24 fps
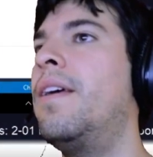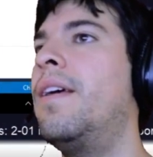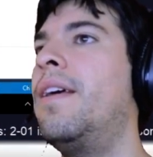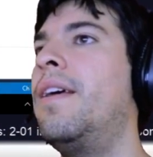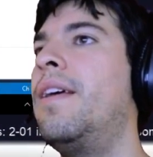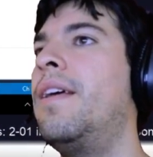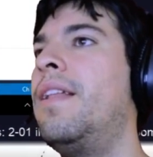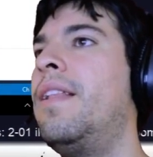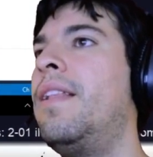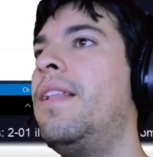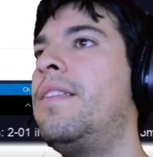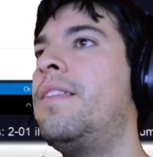
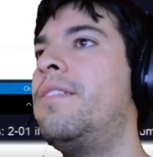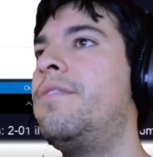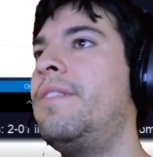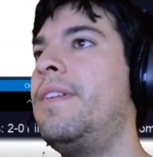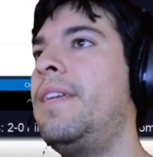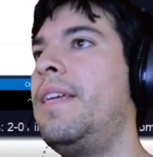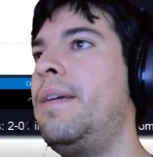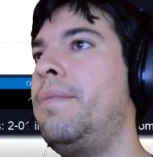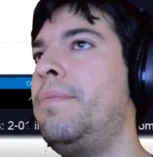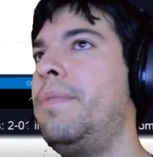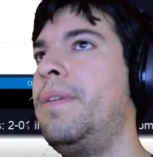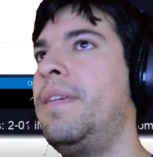let's
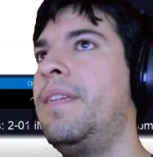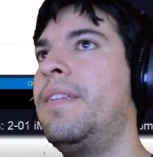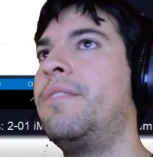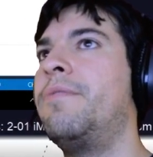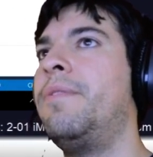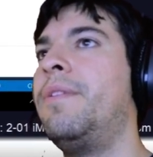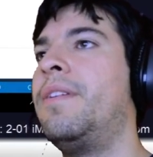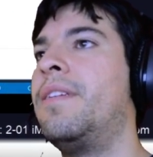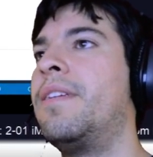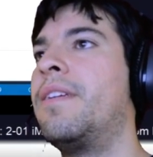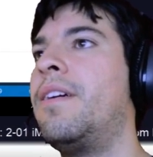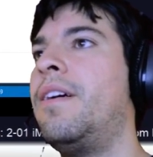rename this.
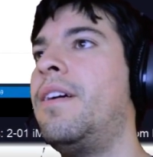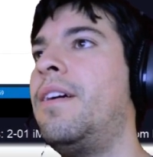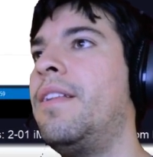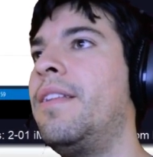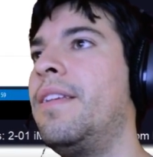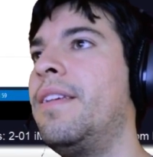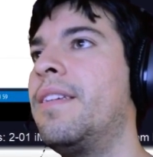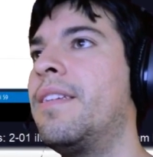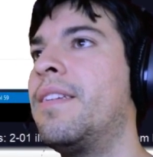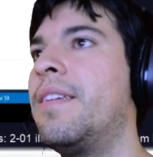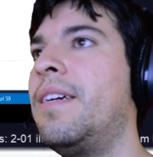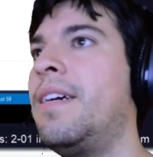We'll call
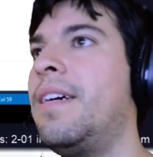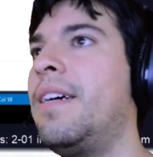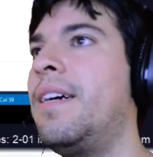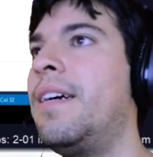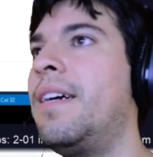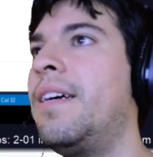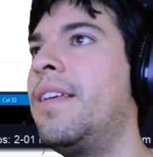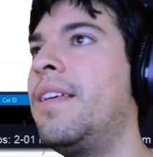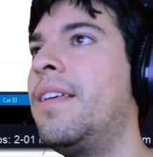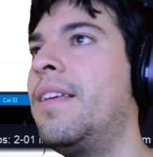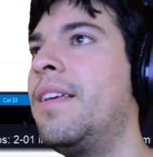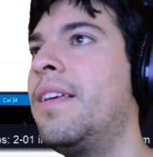this
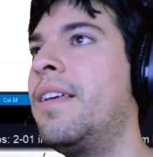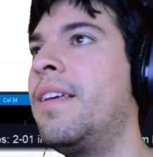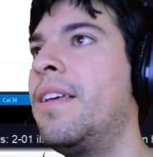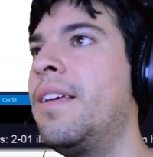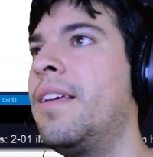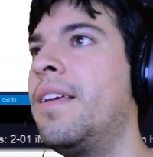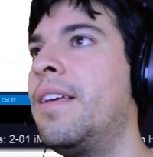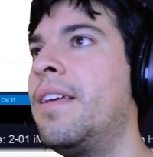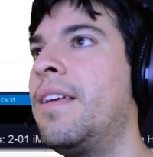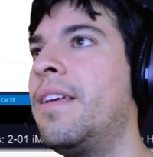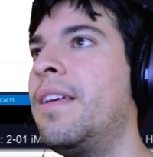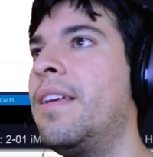
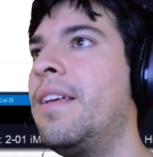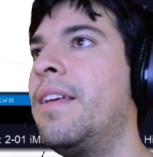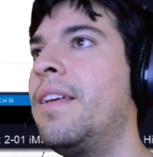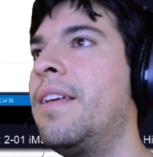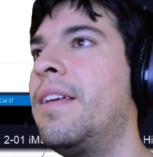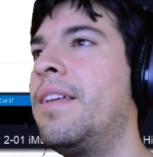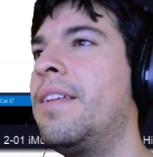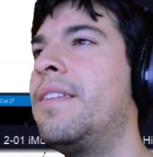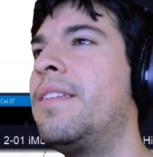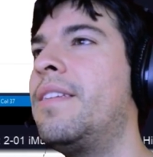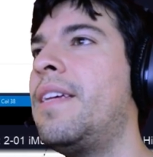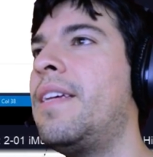
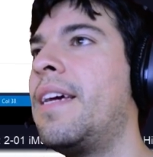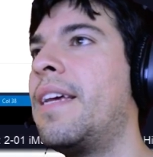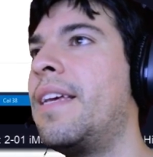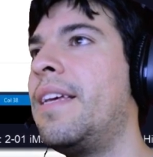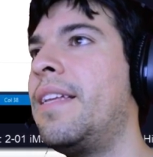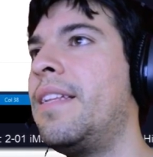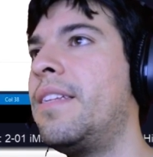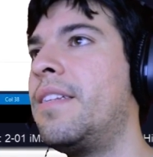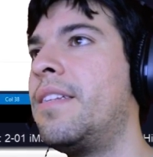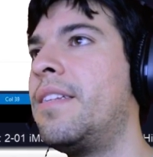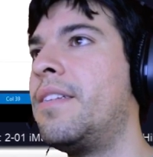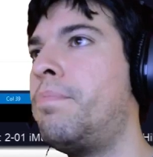
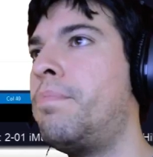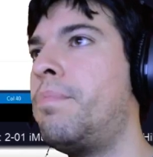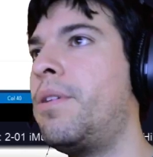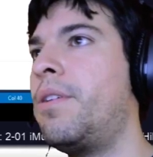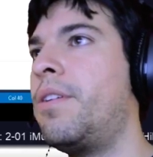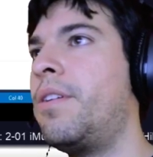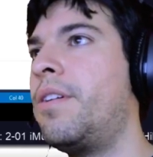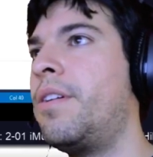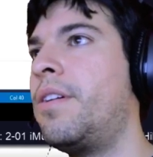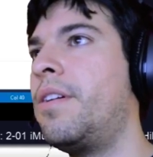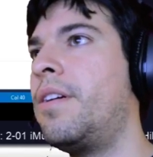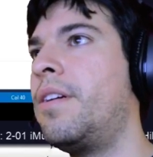seconds
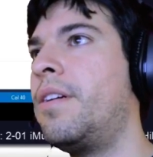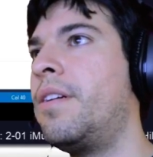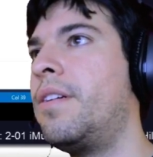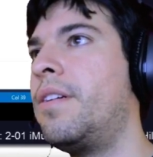per